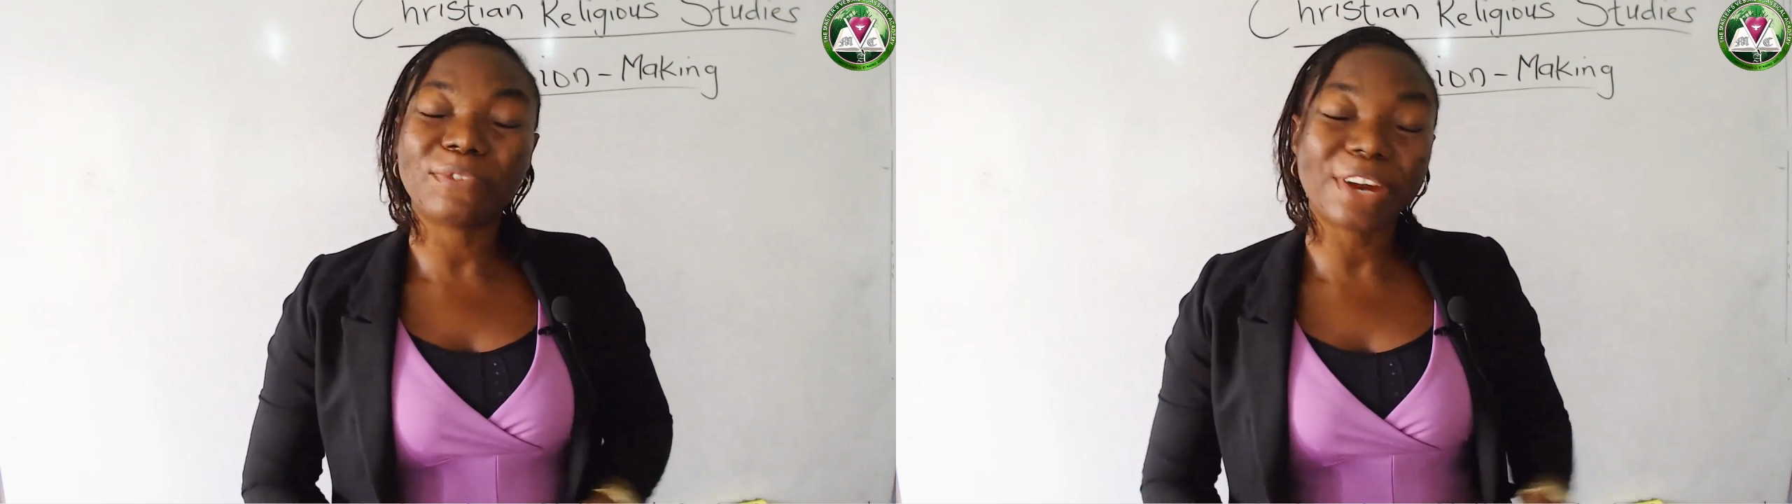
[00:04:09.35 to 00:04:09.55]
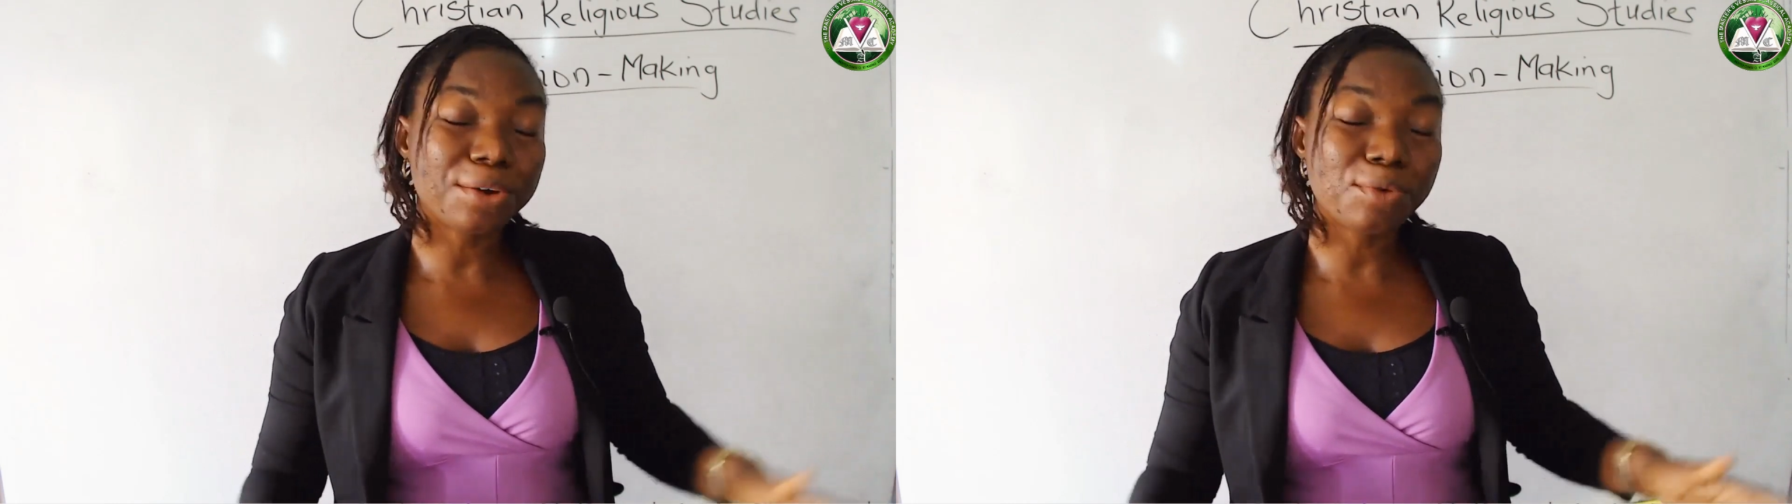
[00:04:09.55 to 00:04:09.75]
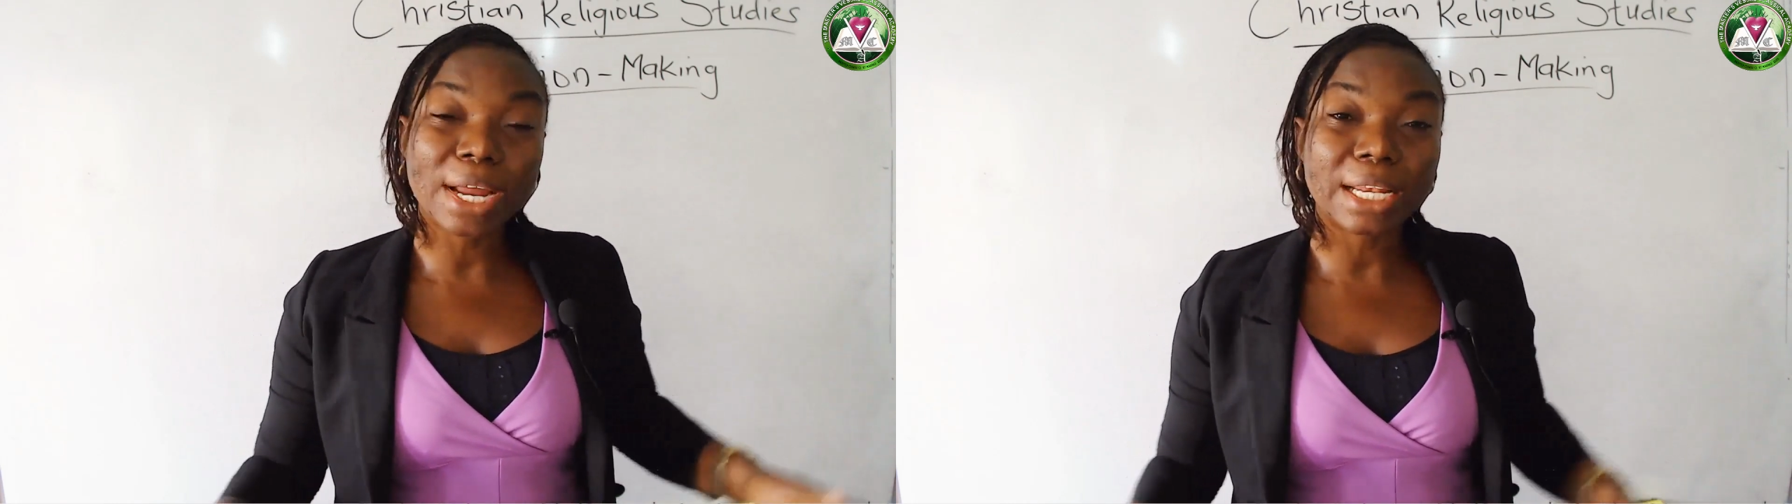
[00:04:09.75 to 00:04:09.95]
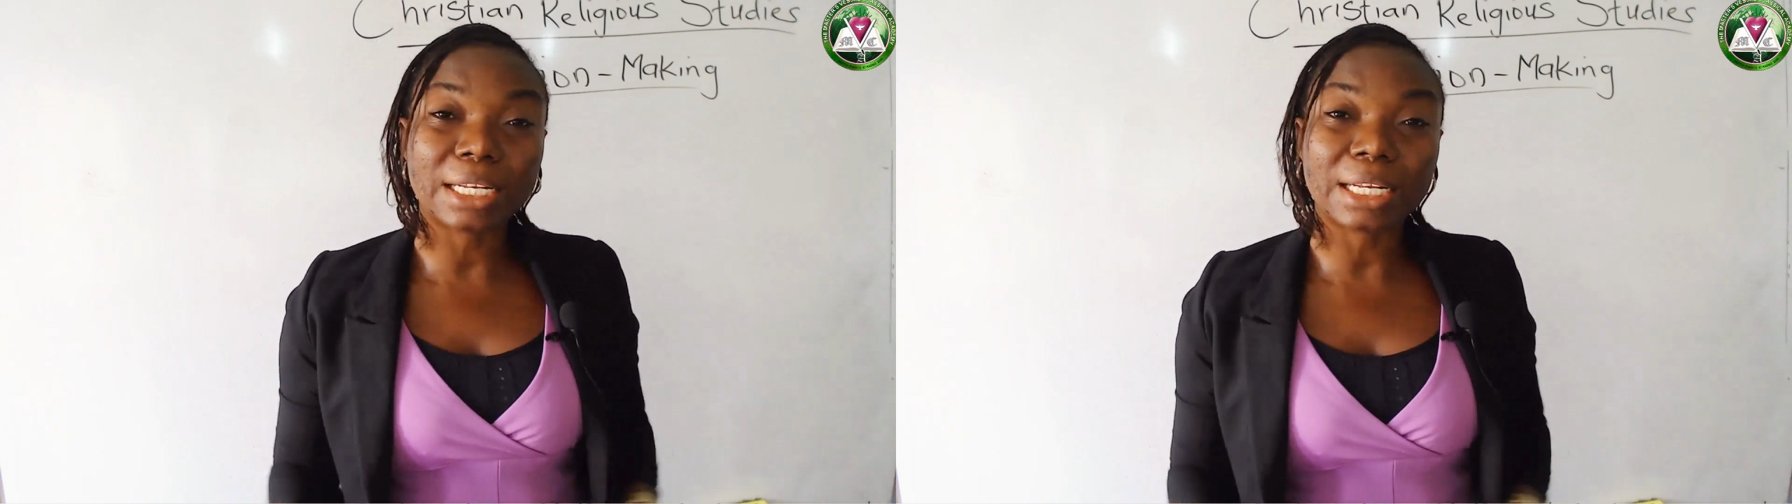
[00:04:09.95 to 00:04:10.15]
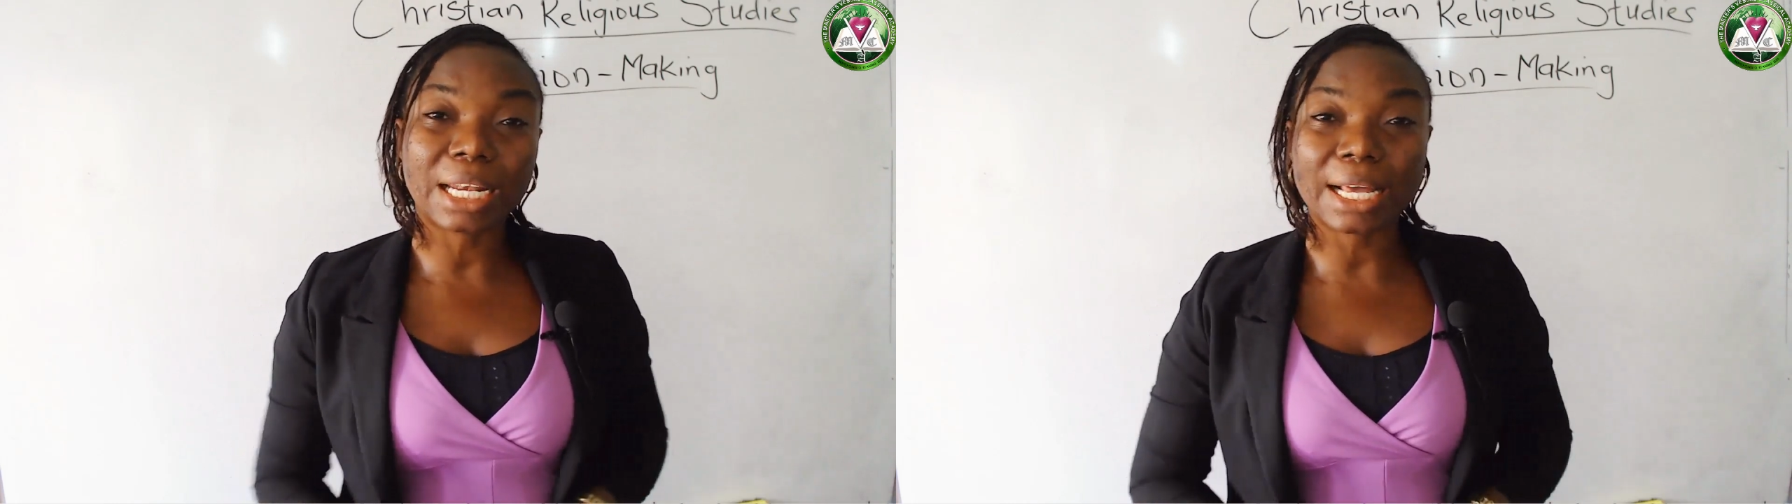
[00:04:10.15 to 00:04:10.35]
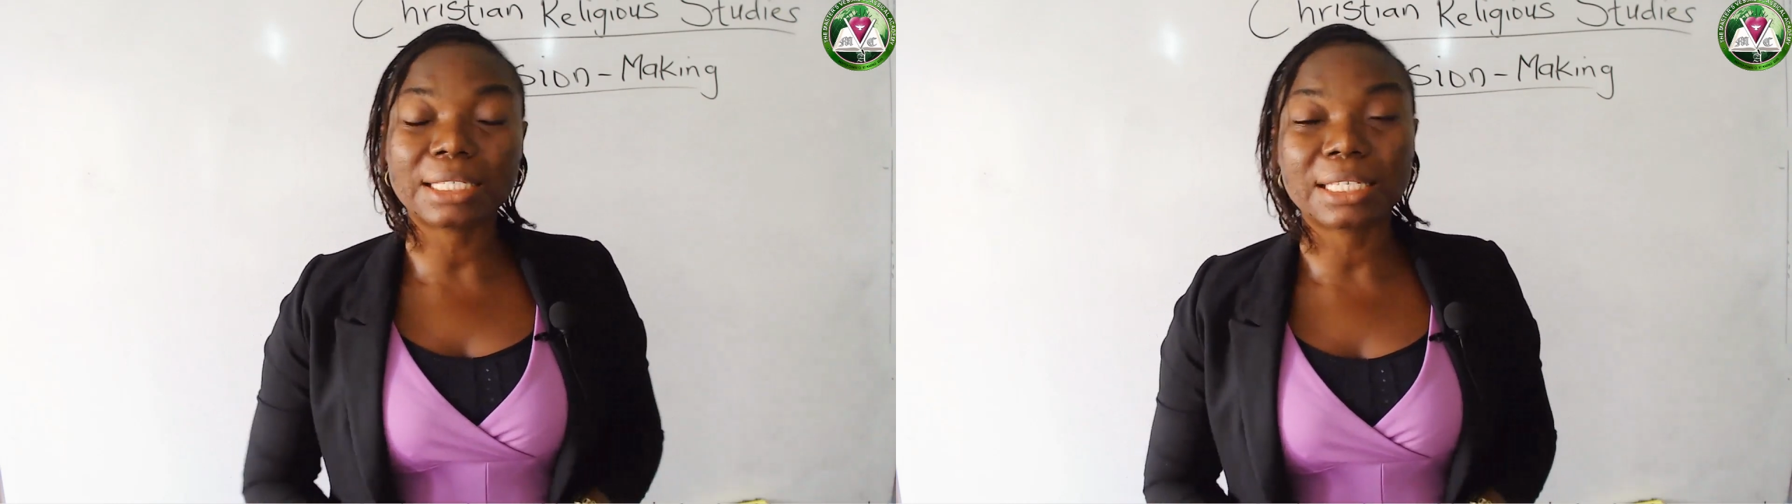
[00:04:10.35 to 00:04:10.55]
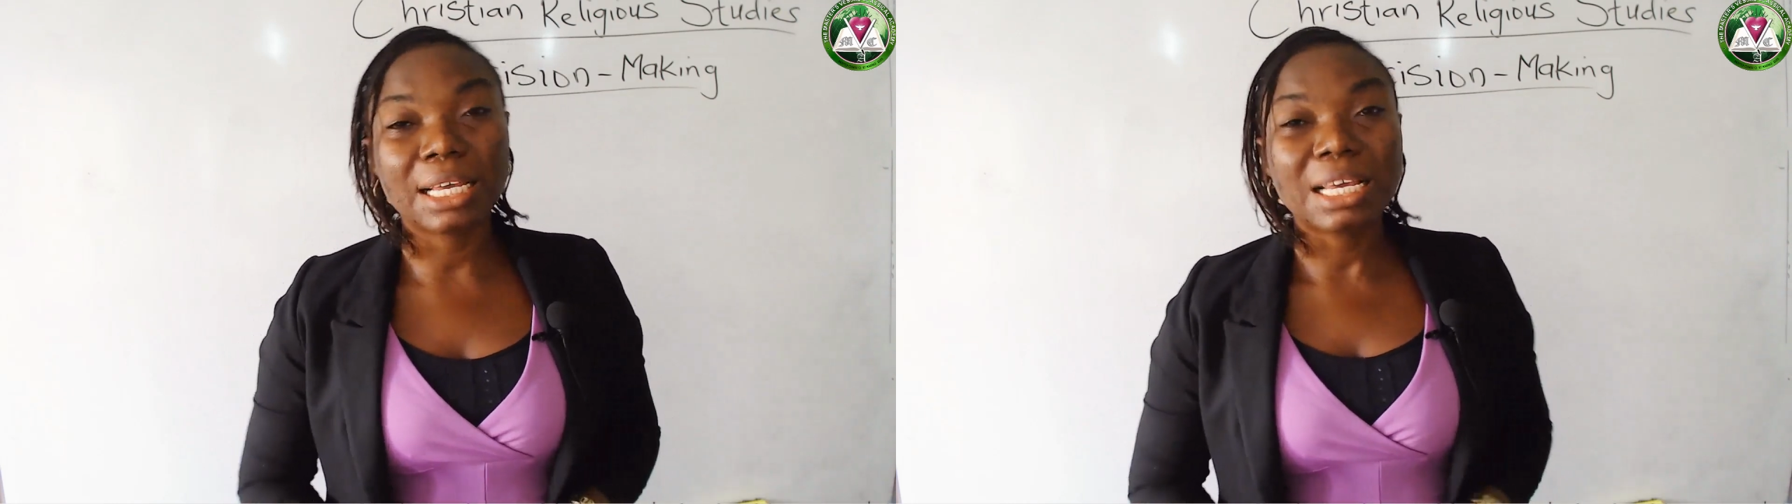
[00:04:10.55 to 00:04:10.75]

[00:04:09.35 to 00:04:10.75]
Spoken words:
very well in class.